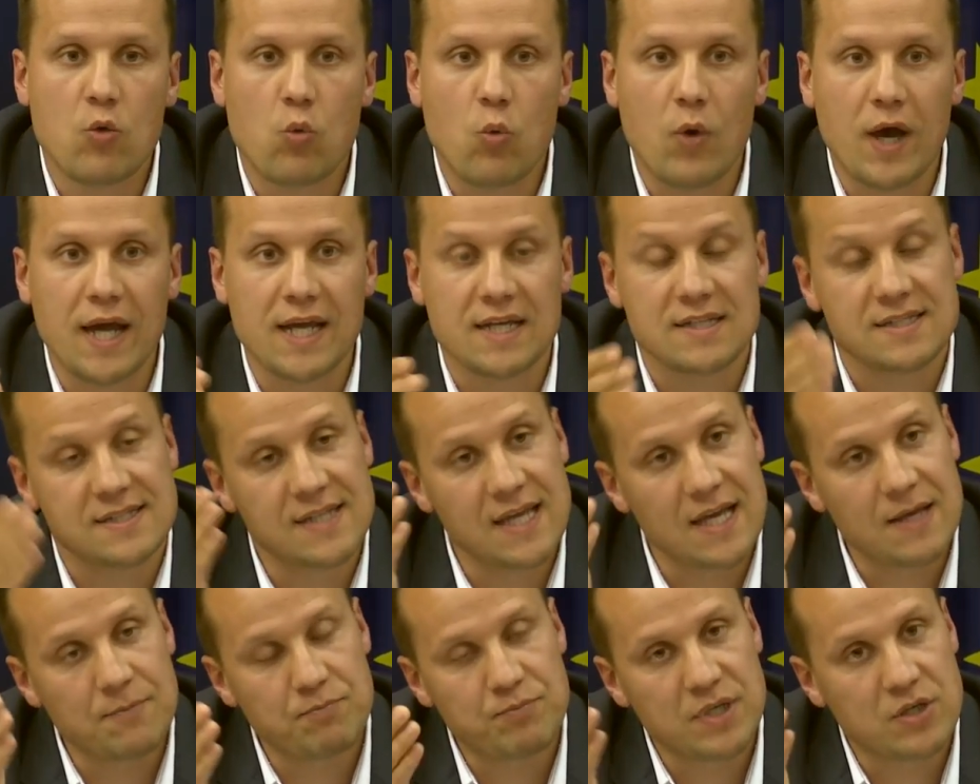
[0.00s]
Why is
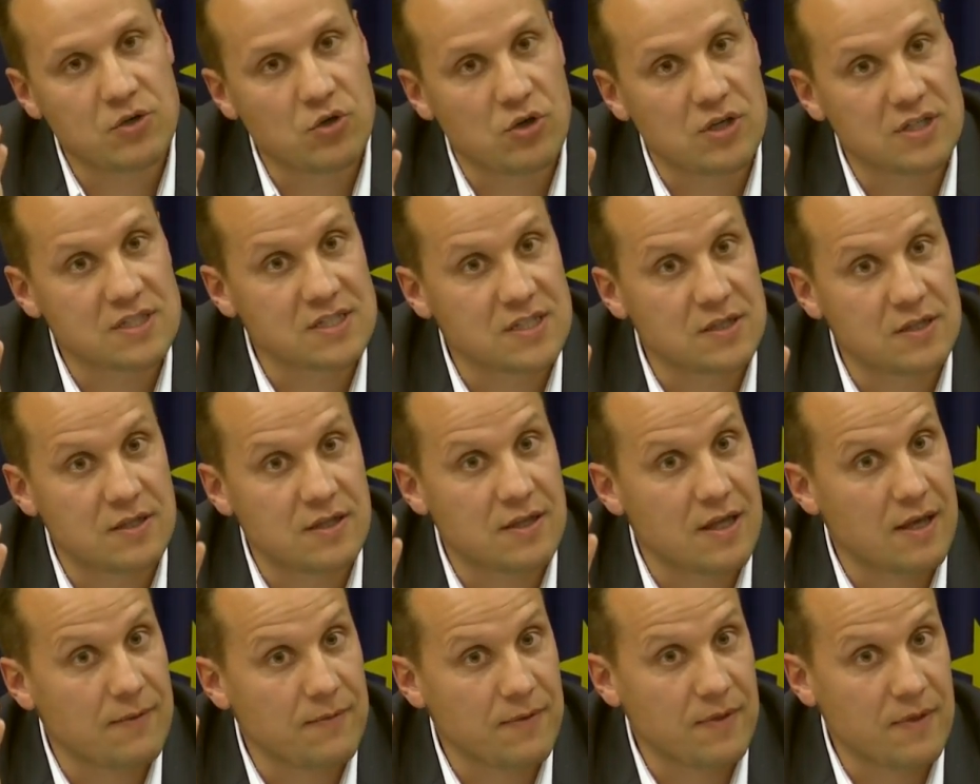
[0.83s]
that? Because
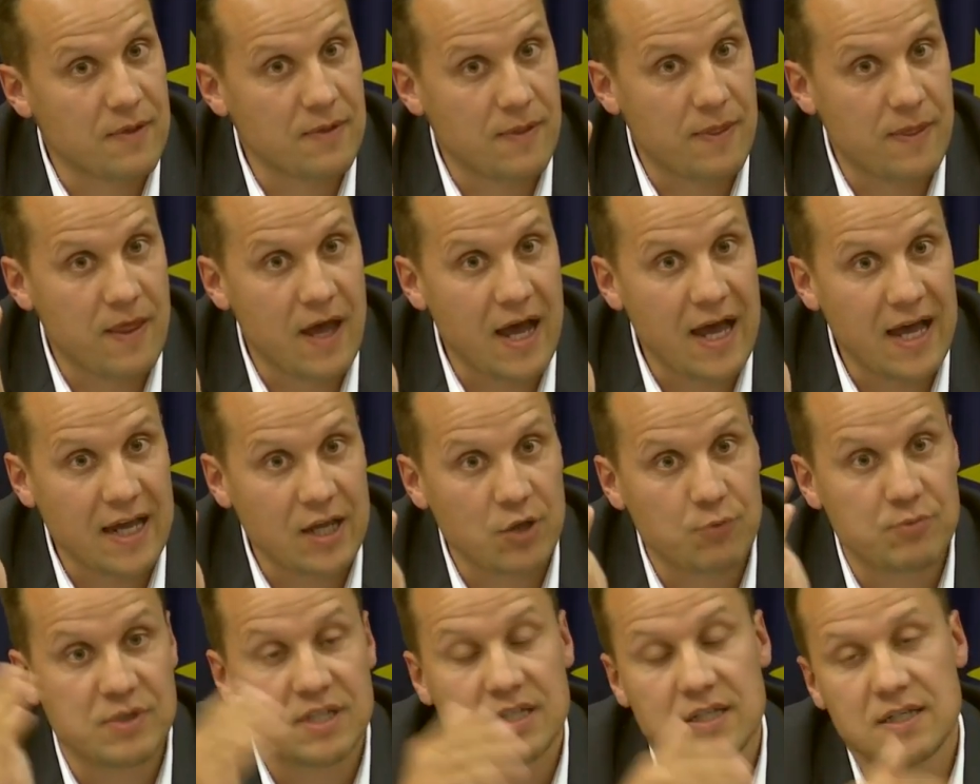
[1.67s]
the
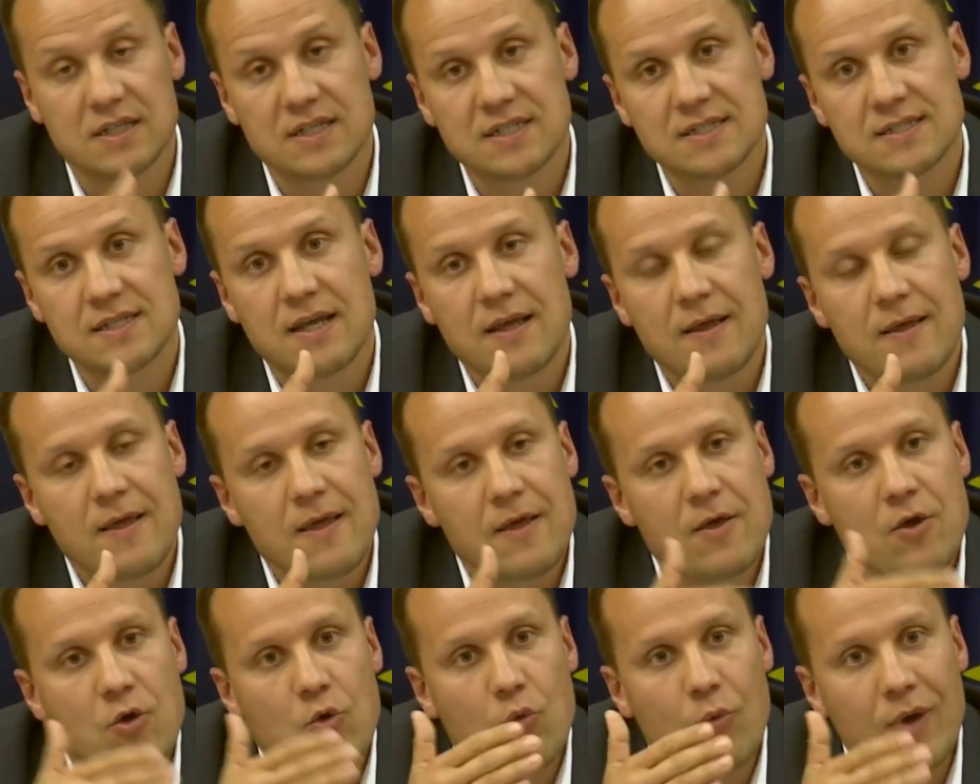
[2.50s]
argument is,
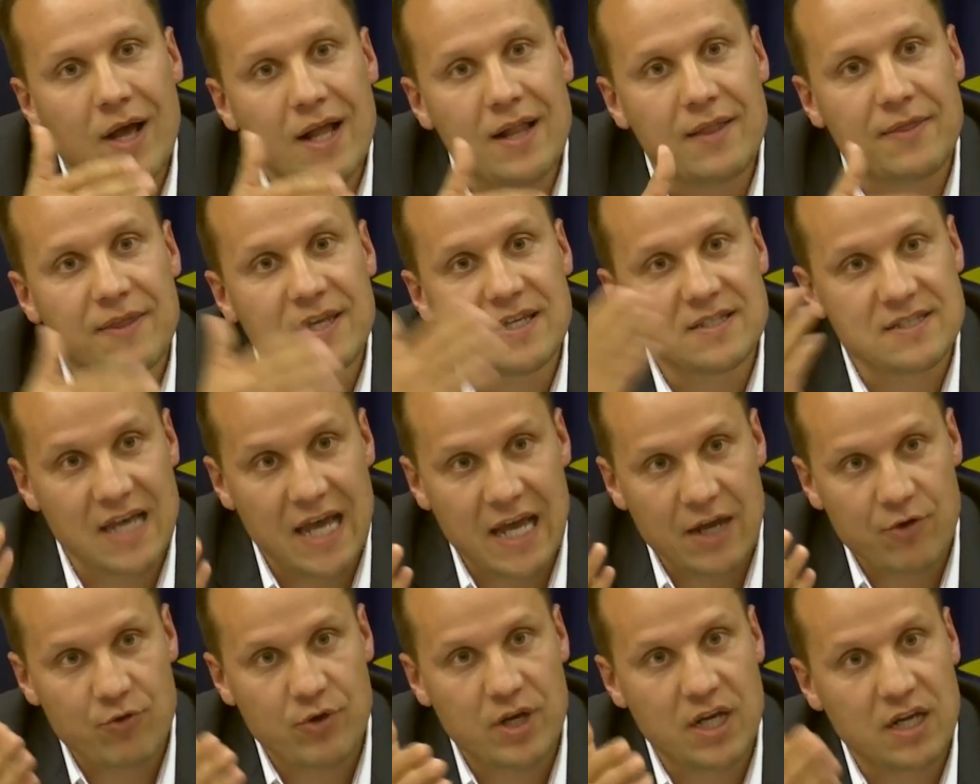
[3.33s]
well, these
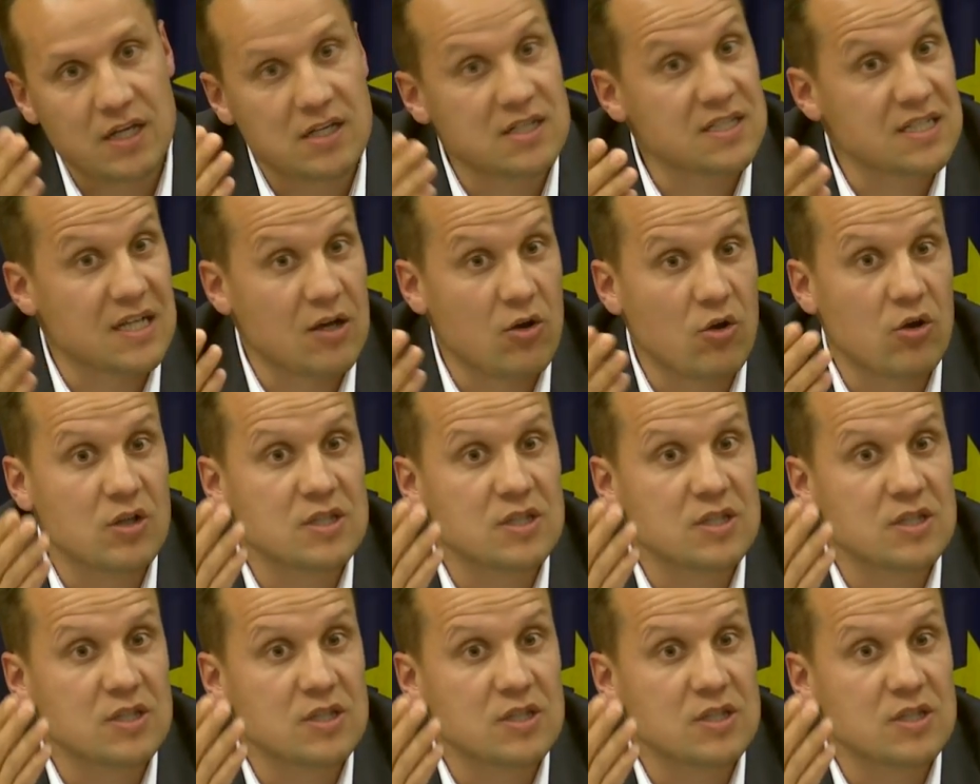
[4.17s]
aggregators are